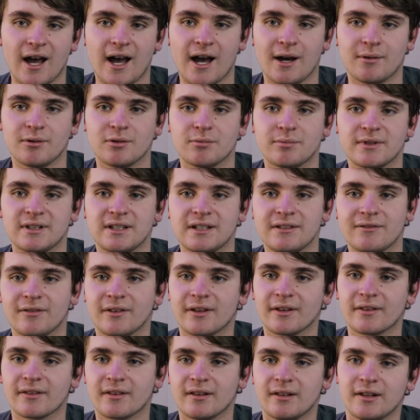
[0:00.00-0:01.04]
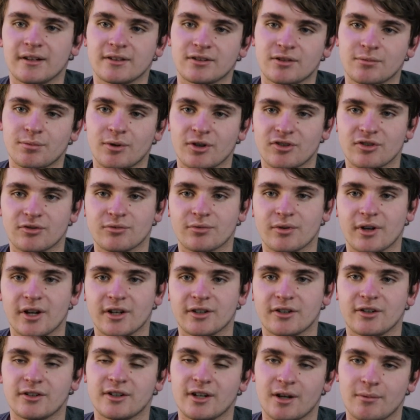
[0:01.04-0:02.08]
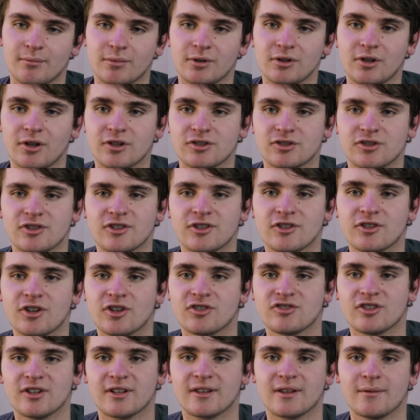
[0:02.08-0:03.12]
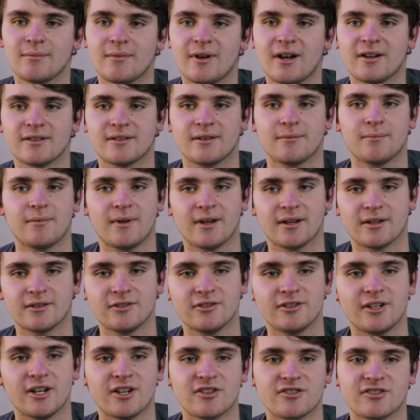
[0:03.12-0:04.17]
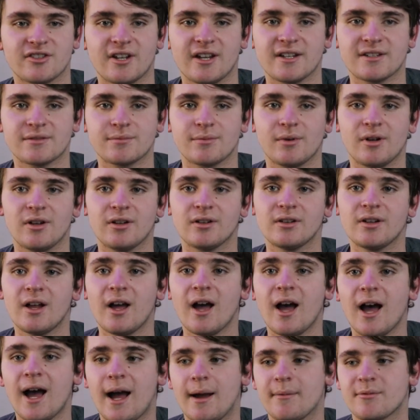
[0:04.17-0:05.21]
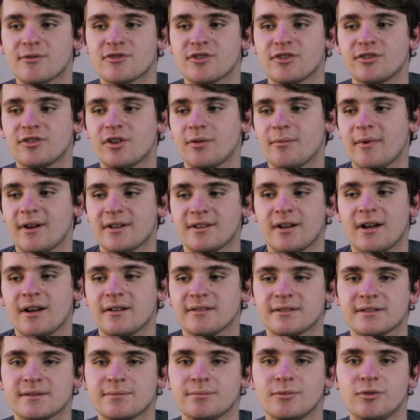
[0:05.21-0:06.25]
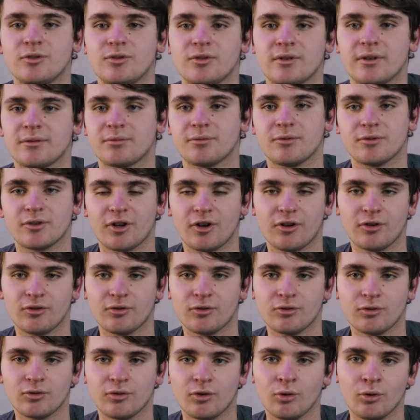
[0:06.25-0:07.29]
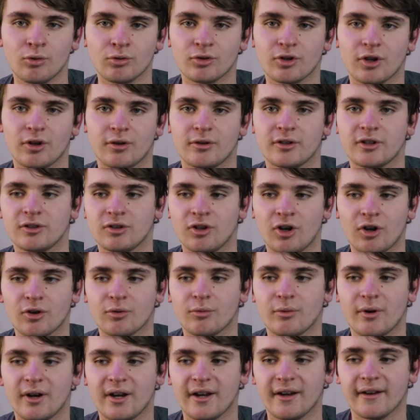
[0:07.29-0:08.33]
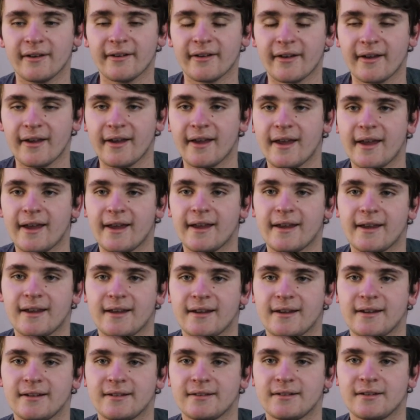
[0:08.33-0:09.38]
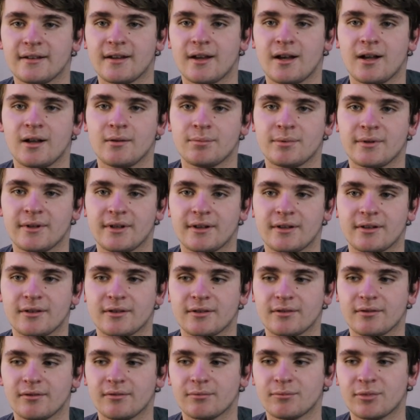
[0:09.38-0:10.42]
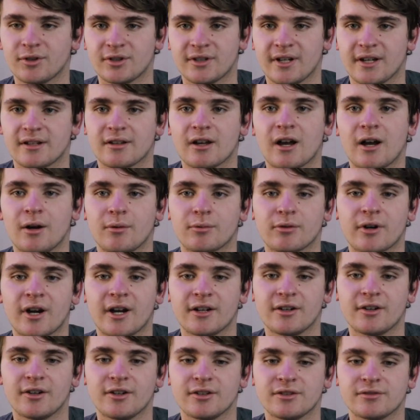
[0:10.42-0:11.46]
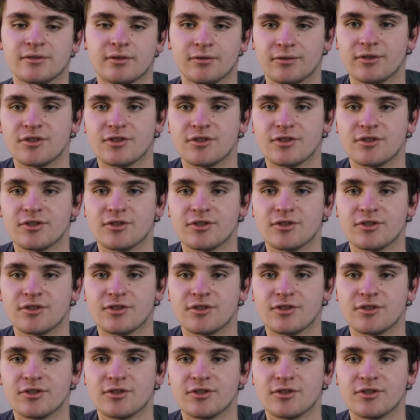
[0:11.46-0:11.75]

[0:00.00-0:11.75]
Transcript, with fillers: I will be leaving the link to Project Rhino down below, so you can go check them out and make a donation as well. I'm sure no matter how small, it will go, all go a long way in helping protect our rhinos for